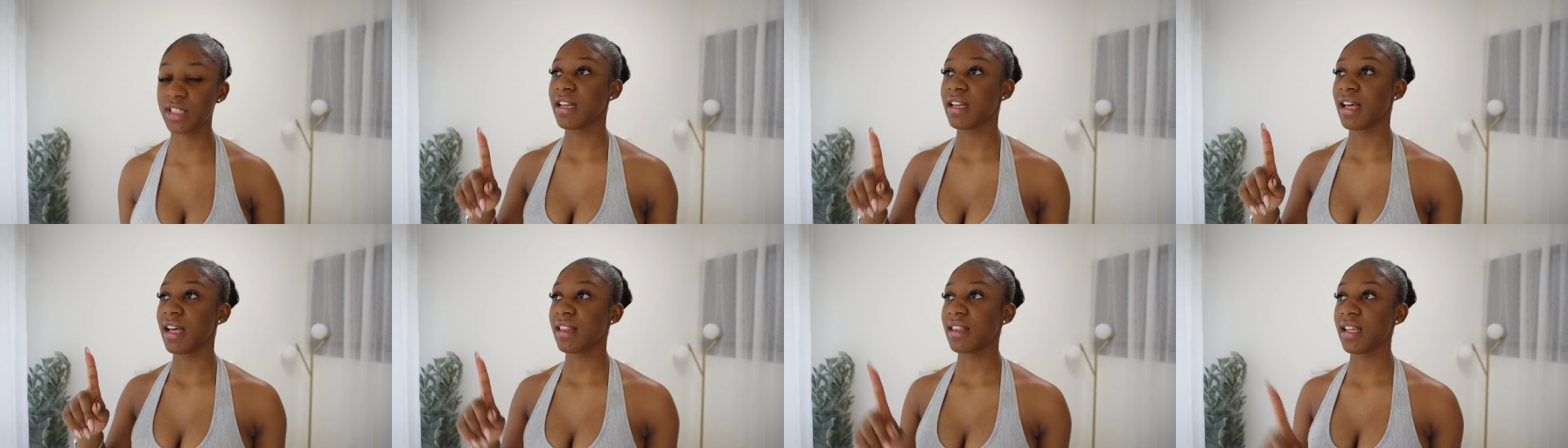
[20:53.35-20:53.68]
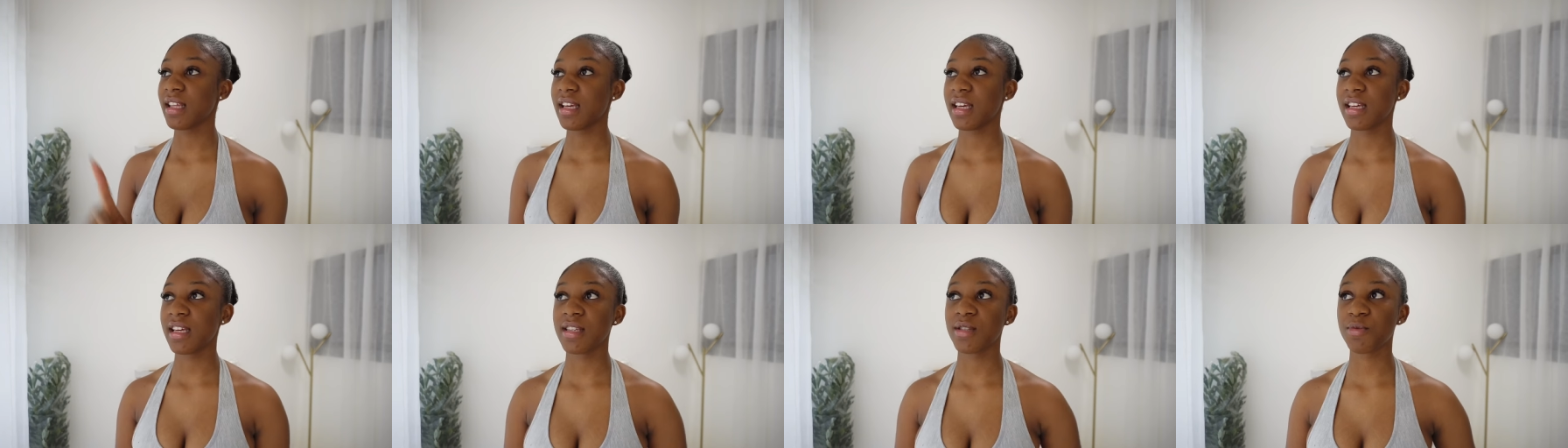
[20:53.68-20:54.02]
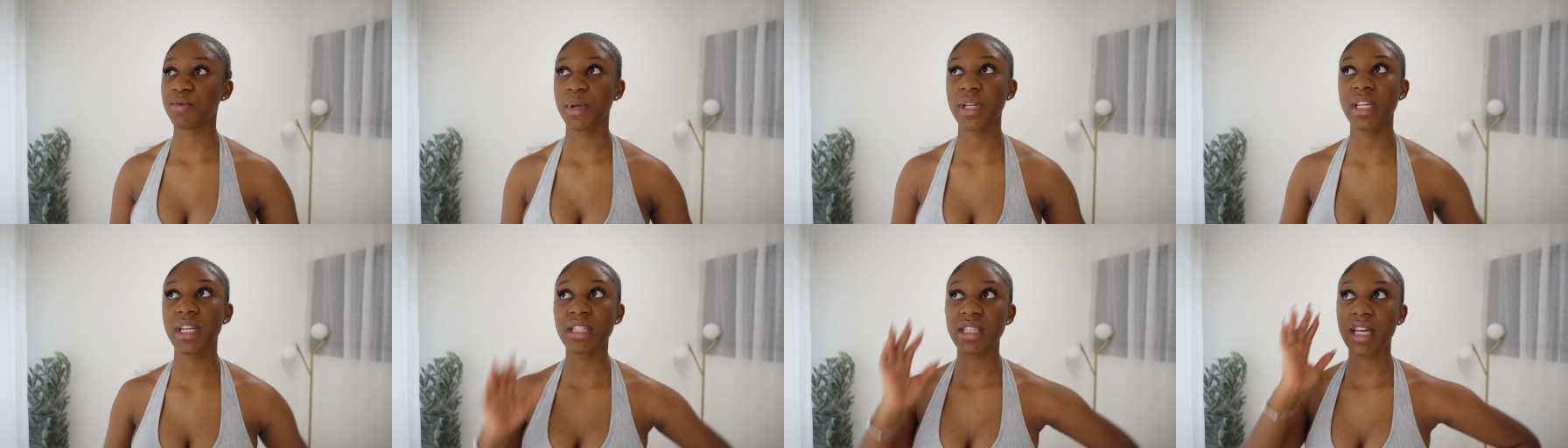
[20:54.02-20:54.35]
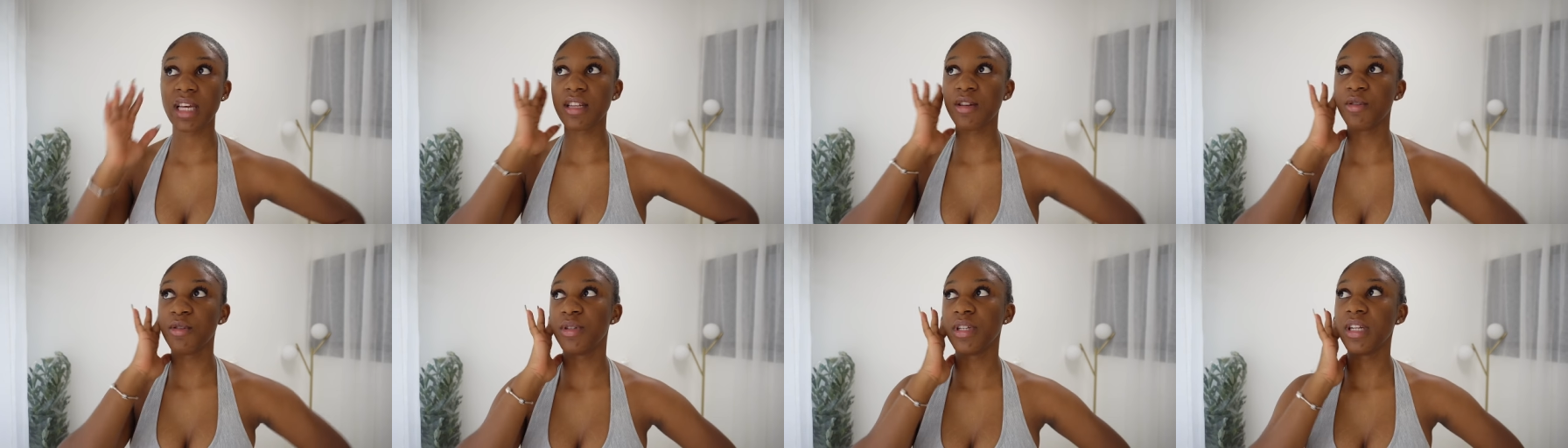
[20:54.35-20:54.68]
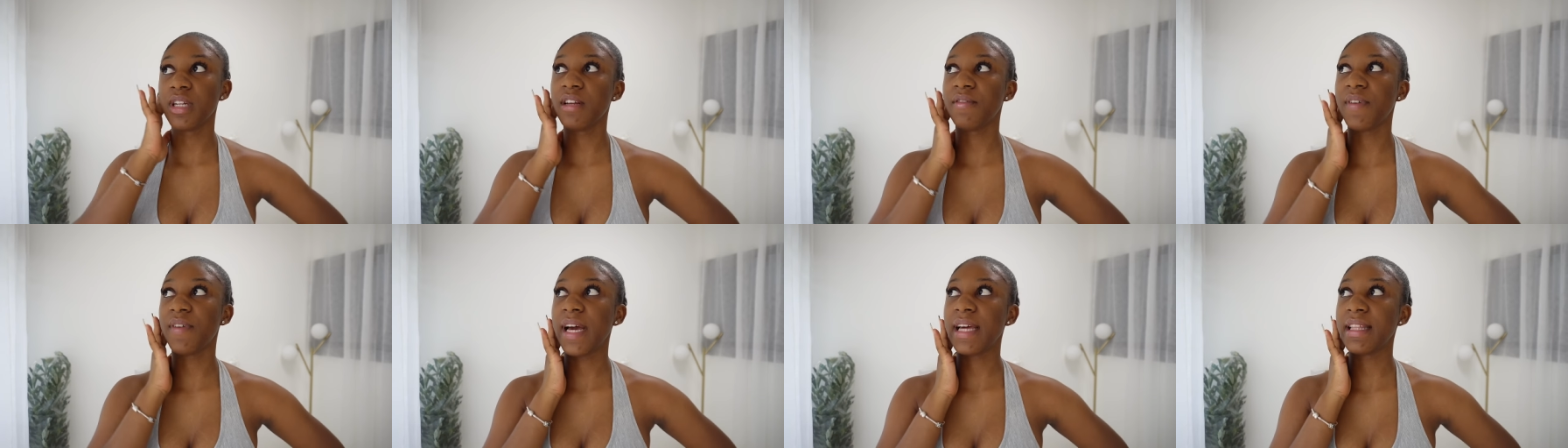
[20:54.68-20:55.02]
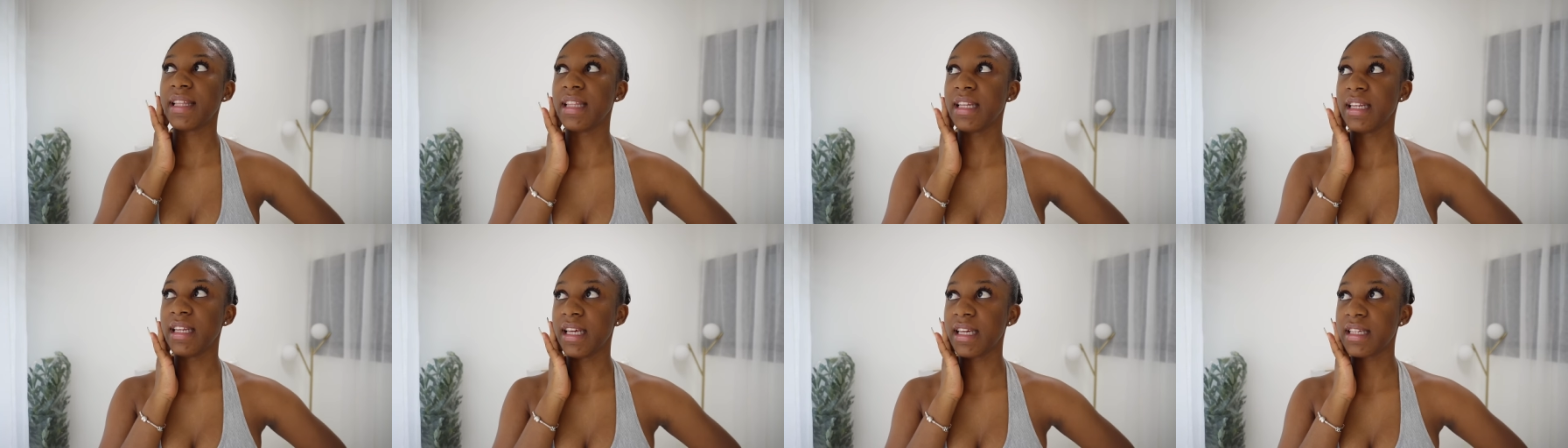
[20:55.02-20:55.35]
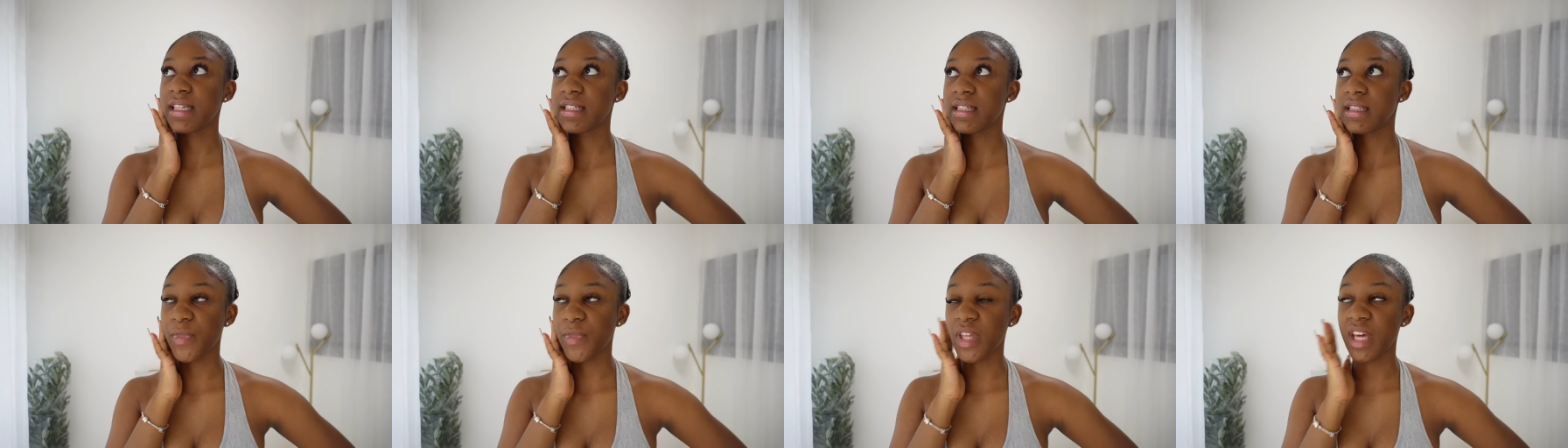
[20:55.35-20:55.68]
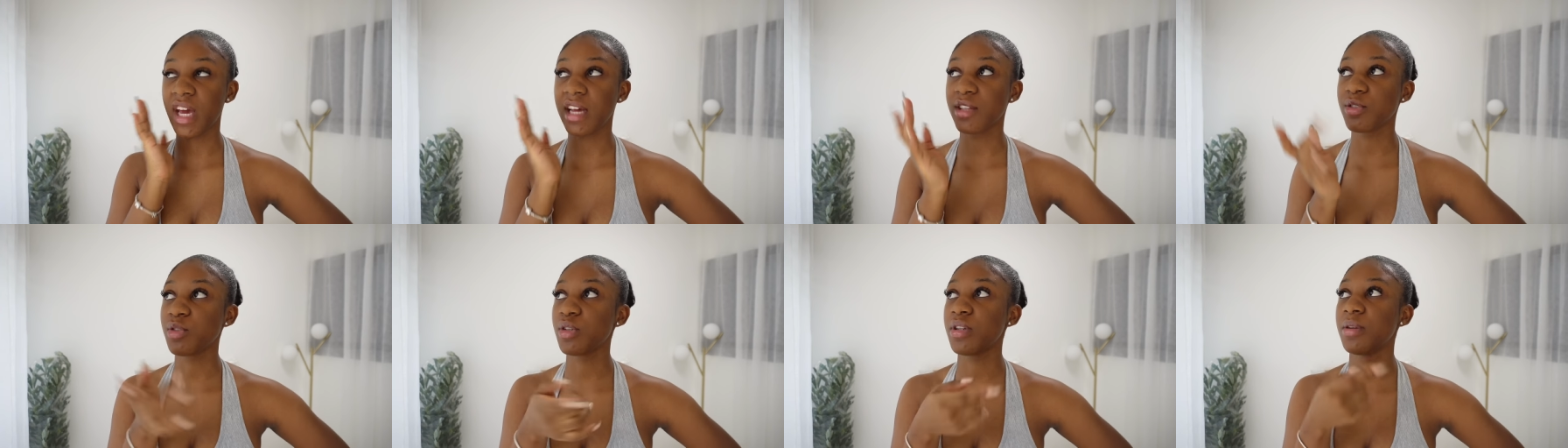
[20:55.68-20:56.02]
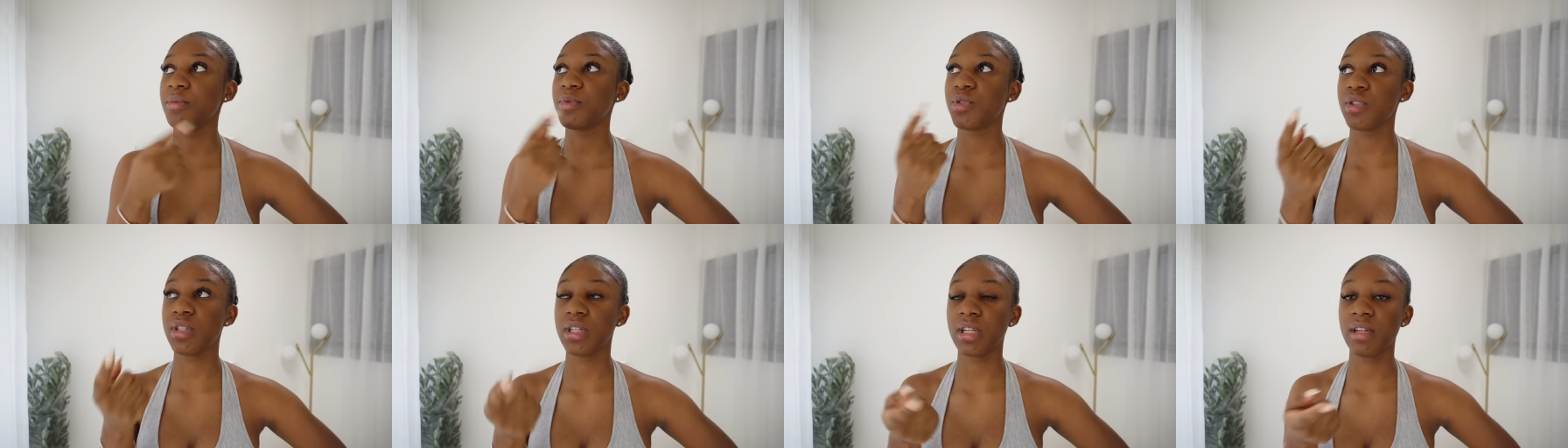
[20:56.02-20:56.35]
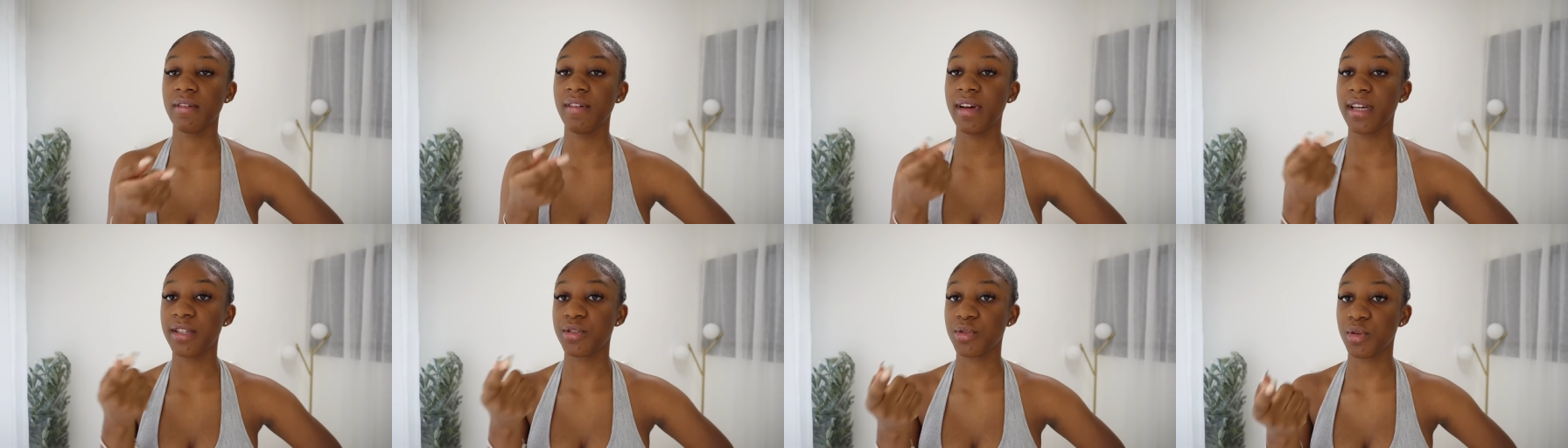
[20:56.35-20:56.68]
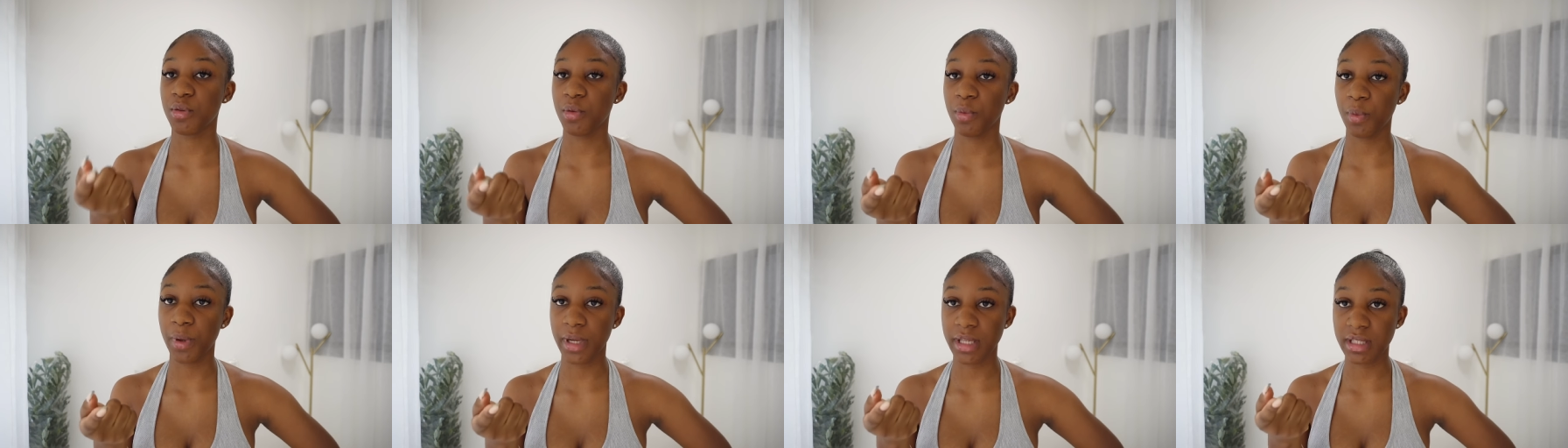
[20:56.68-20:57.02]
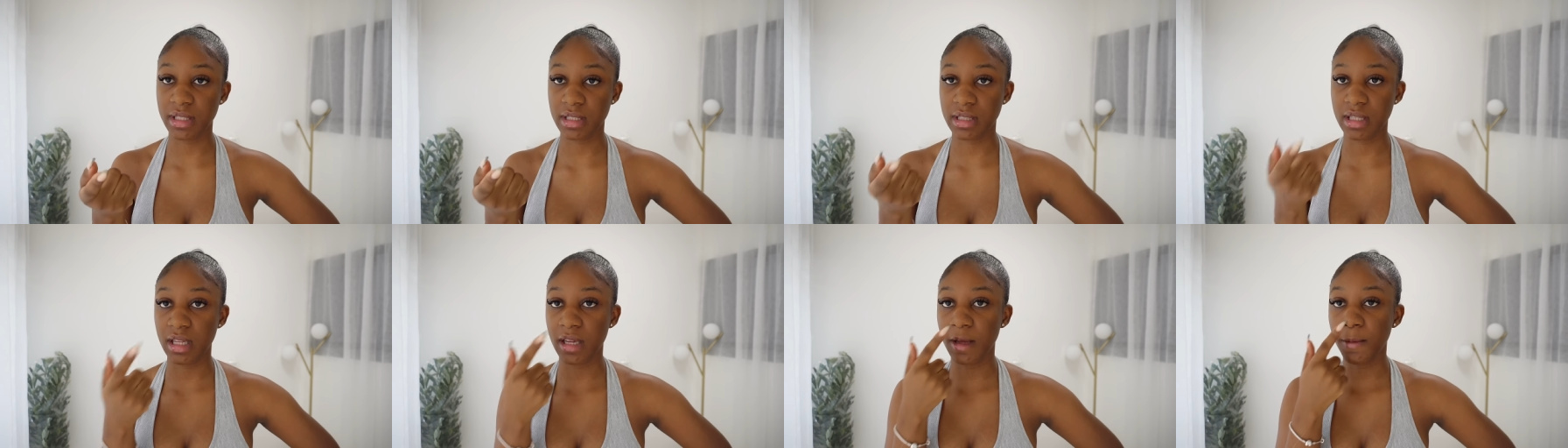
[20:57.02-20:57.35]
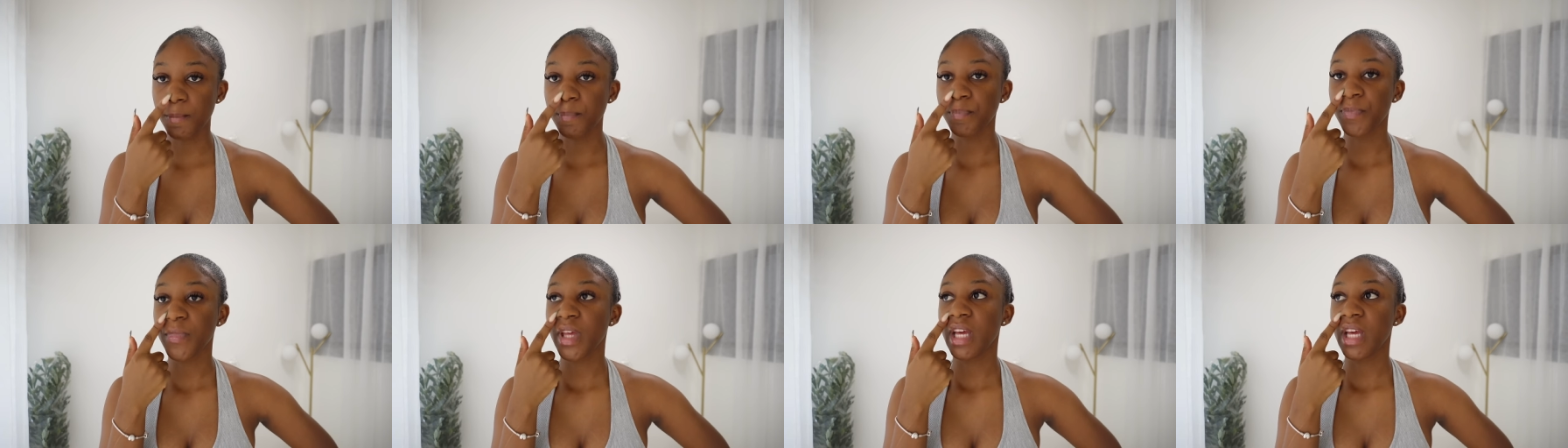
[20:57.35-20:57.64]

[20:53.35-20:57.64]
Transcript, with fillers: The thing is, when they said they would deliver it the next day, I told them to deliver it on Wednesday